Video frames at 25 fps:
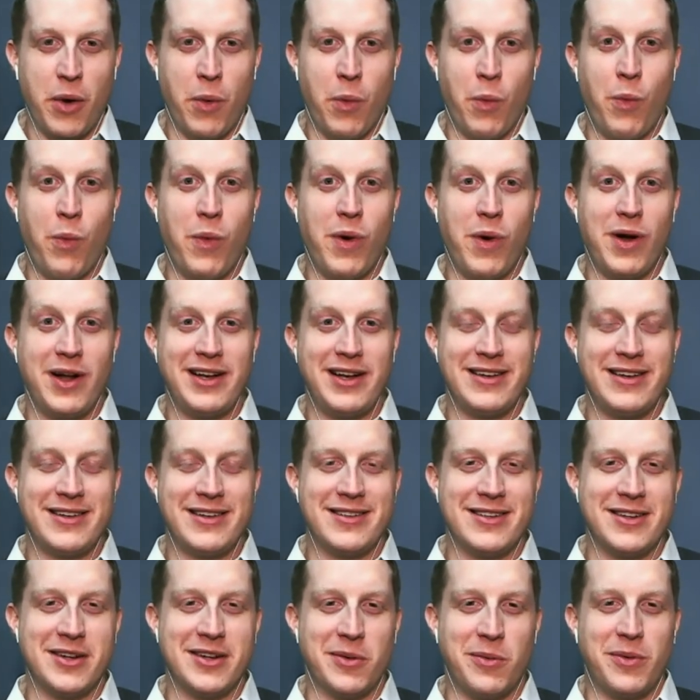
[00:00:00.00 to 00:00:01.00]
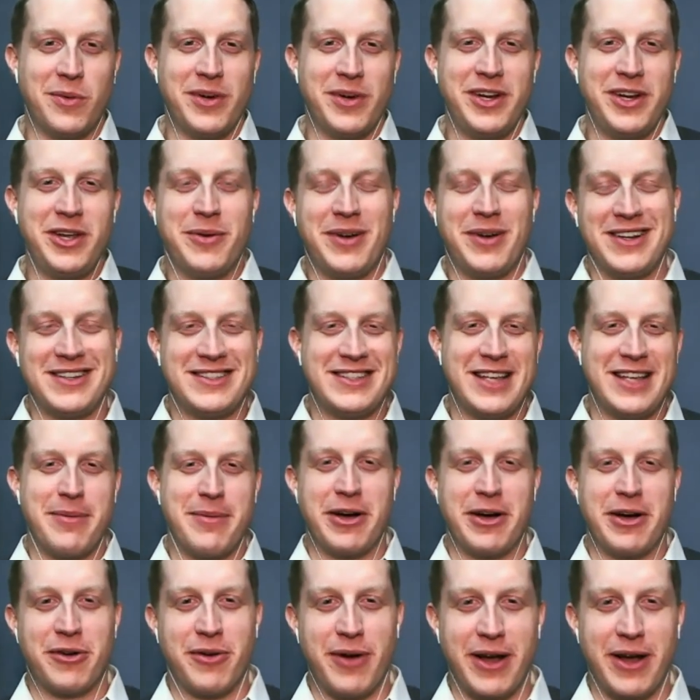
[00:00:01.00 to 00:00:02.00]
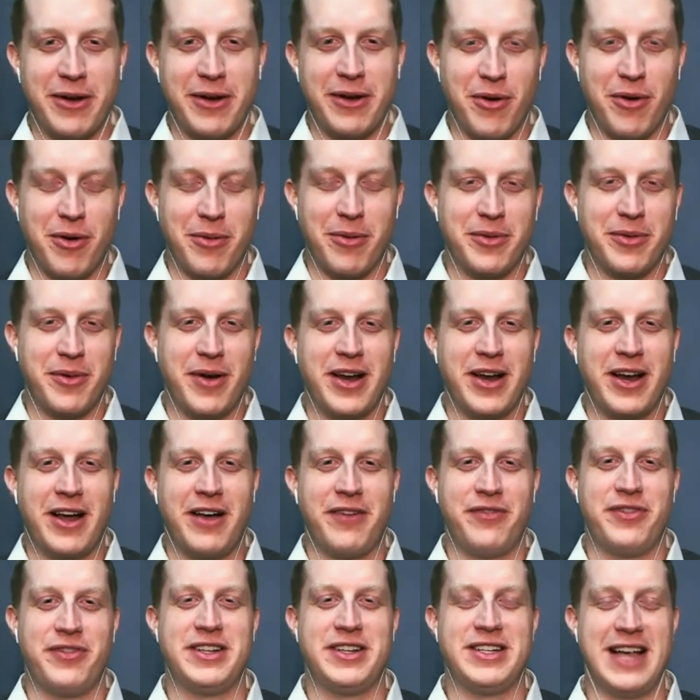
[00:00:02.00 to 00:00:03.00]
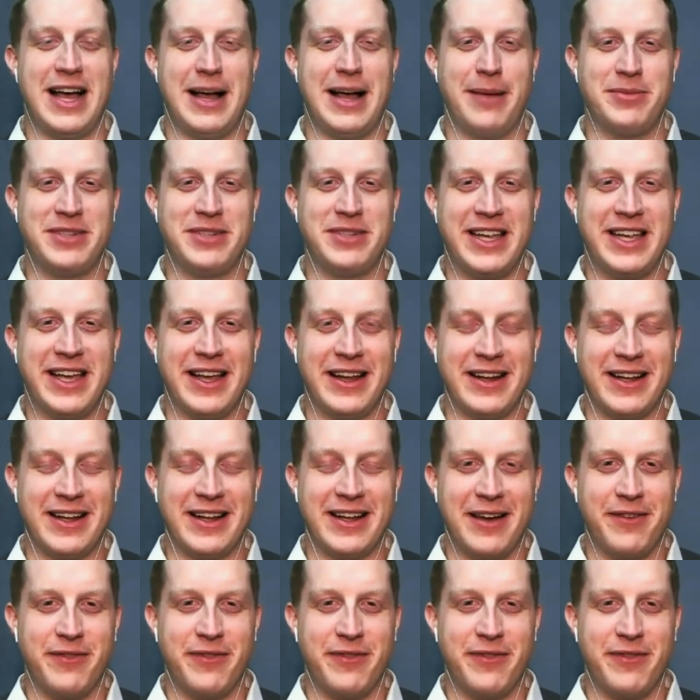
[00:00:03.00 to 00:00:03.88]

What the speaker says: What do you want to say about Greg Roman right off the top to get